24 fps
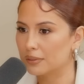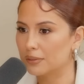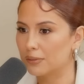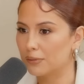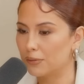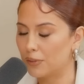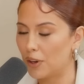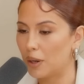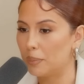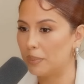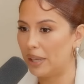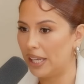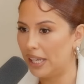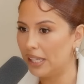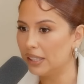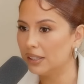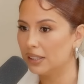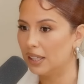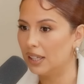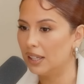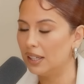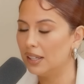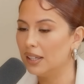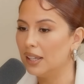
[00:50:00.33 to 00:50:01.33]
from
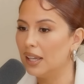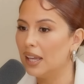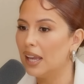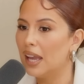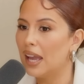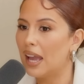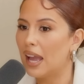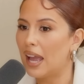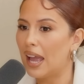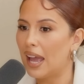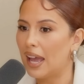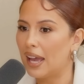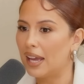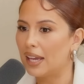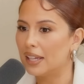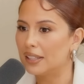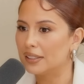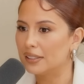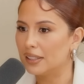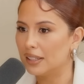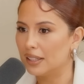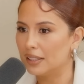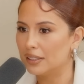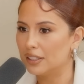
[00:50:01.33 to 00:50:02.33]
Ayla.
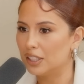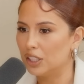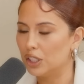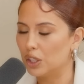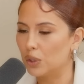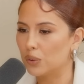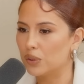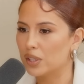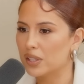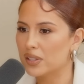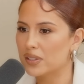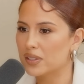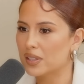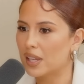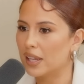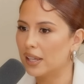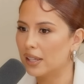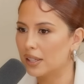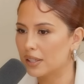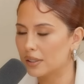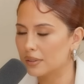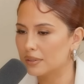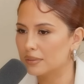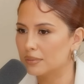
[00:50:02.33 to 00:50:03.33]
And, this
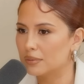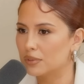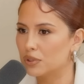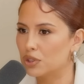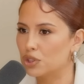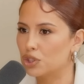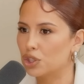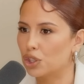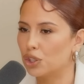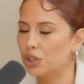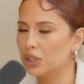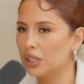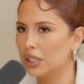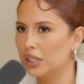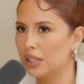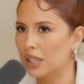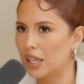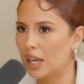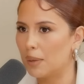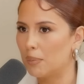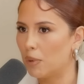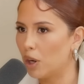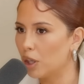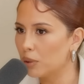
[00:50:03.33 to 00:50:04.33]
like journey
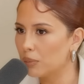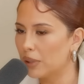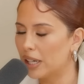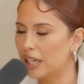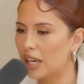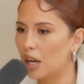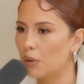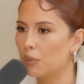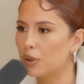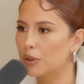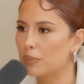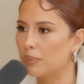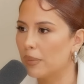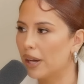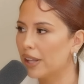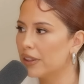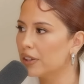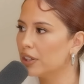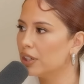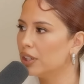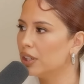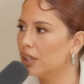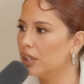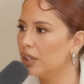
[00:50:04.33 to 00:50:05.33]
that I'm on right now with
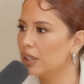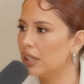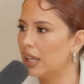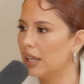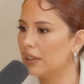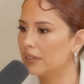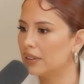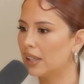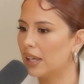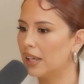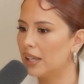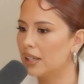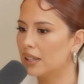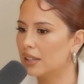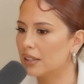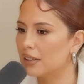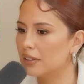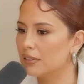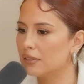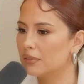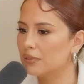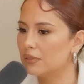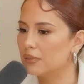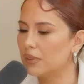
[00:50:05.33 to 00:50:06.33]
motherhood, and like,
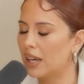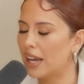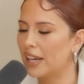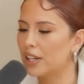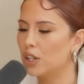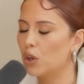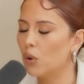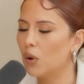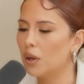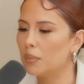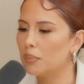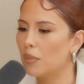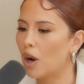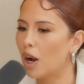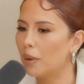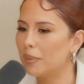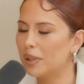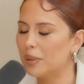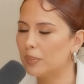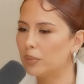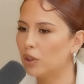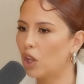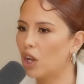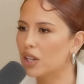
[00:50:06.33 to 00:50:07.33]
I go on
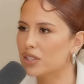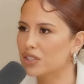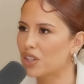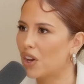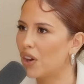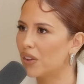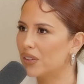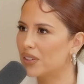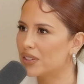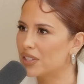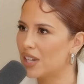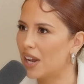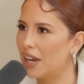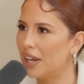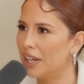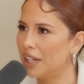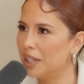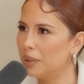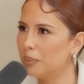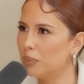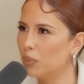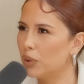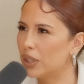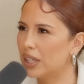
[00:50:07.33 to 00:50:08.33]
mommy blogs all the
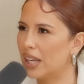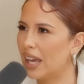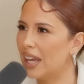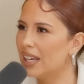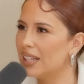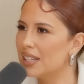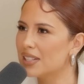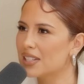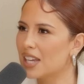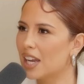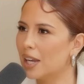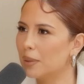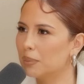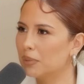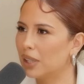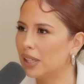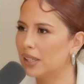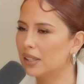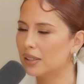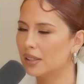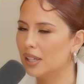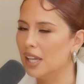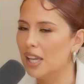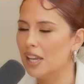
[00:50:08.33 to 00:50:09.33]
time. Anytime
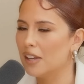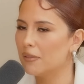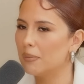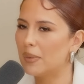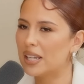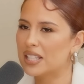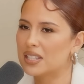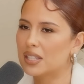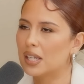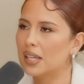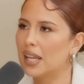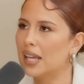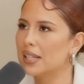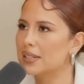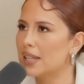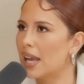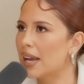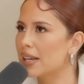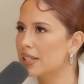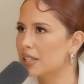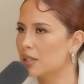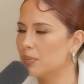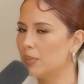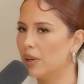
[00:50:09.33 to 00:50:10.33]
like my son has
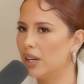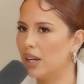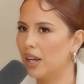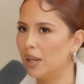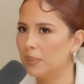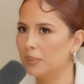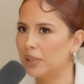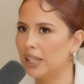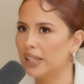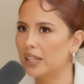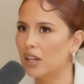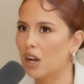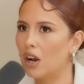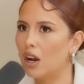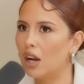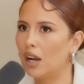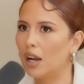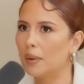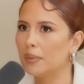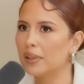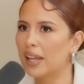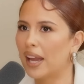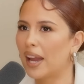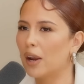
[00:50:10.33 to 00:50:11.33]
eczema, I'm like,
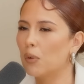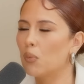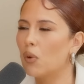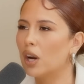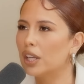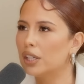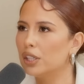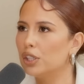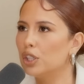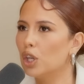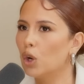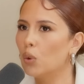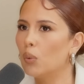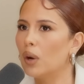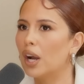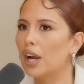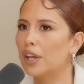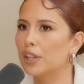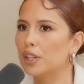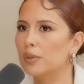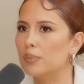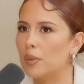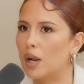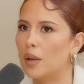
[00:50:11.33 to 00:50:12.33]
I want to know what
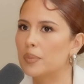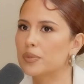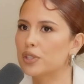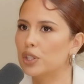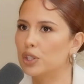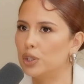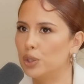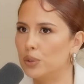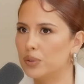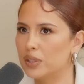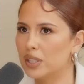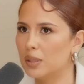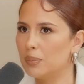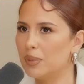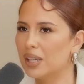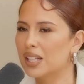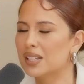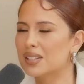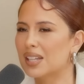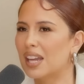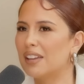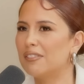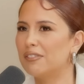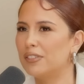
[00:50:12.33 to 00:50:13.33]
other moms are using,
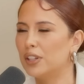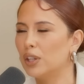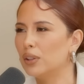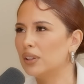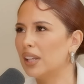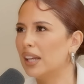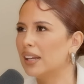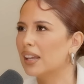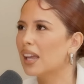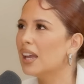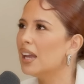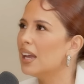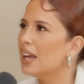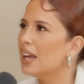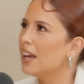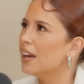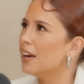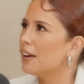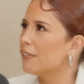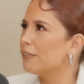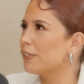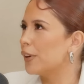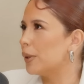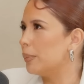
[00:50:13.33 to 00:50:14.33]
because I feel like
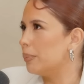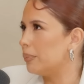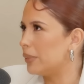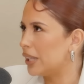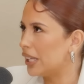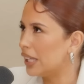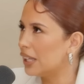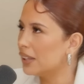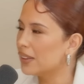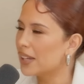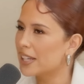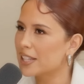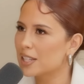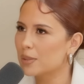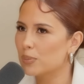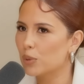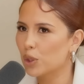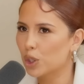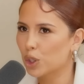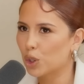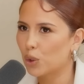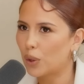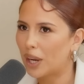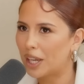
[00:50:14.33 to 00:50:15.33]
for me, that's
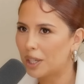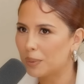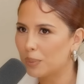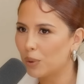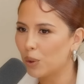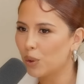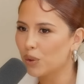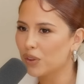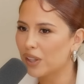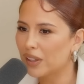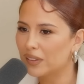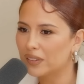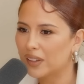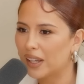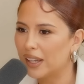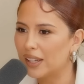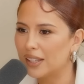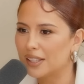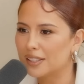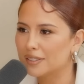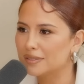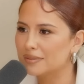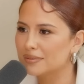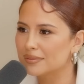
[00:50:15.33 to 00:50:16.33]
more credible than
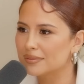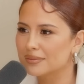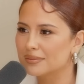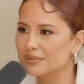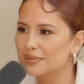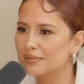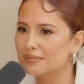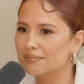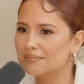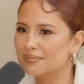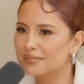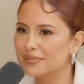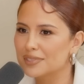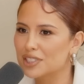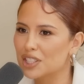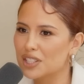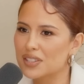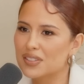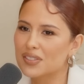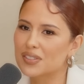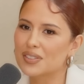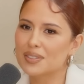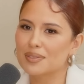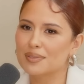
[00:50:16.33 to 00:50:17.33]
like
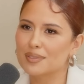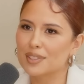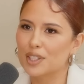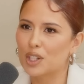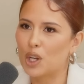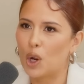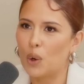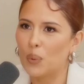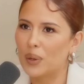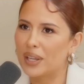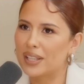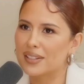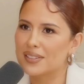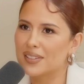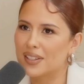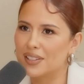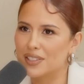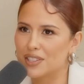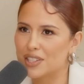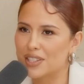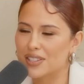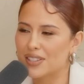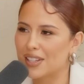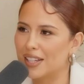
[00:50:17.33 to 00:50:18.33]
just going and
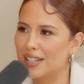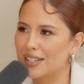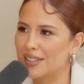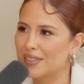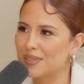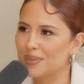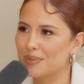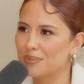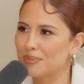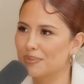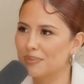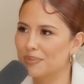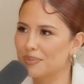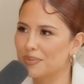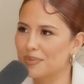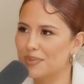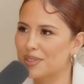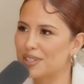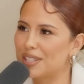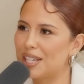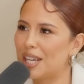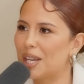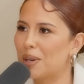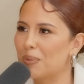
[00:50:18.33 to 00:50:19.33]
just like
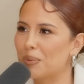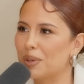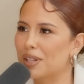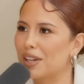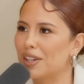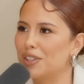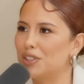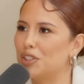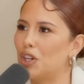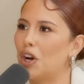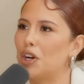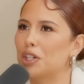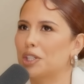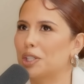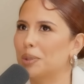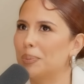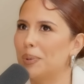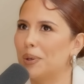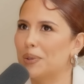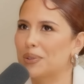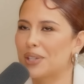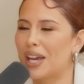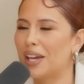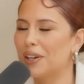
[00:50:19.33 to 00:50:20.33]
seeing what a doctor
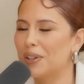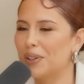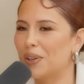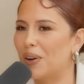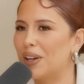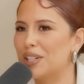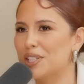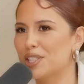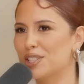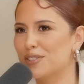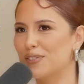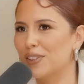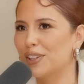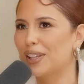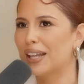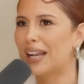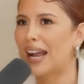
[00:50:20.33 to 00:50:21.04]
posts. I don't know. I just feel like